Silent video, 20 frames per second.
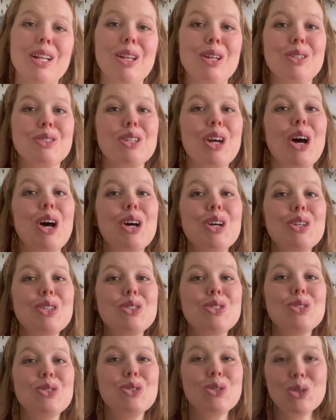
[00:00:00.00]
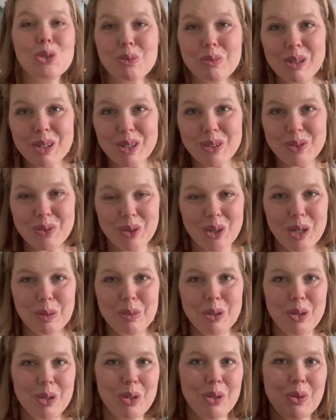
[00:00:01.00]
looks super
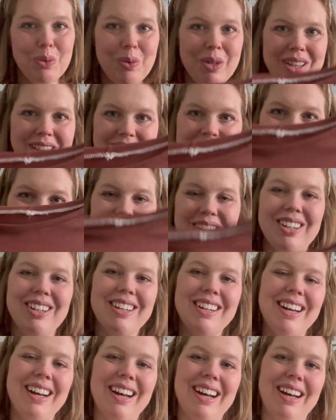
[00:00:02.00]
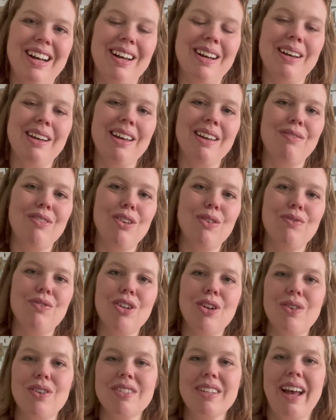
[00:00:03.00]
adorable with the skirt. If you've
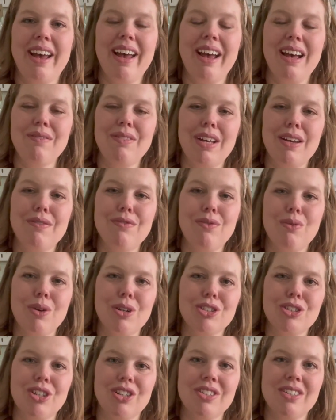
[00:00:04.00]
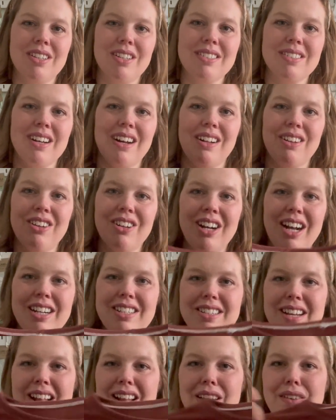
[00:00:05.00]
noticed, I have like 4 shirts in this color. I just
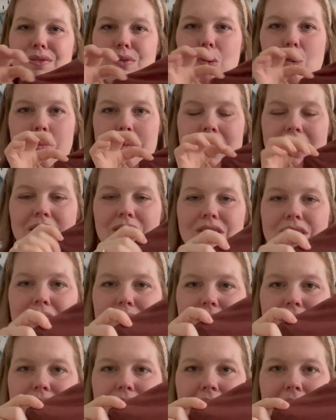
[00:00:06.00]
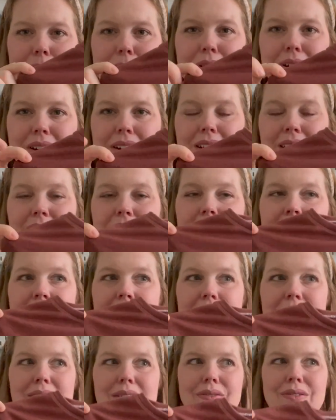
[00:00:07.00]
got like 4 meters of this fabric
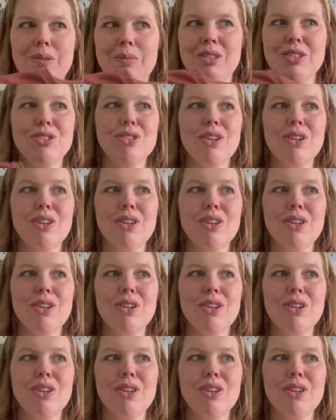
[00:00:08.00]
from a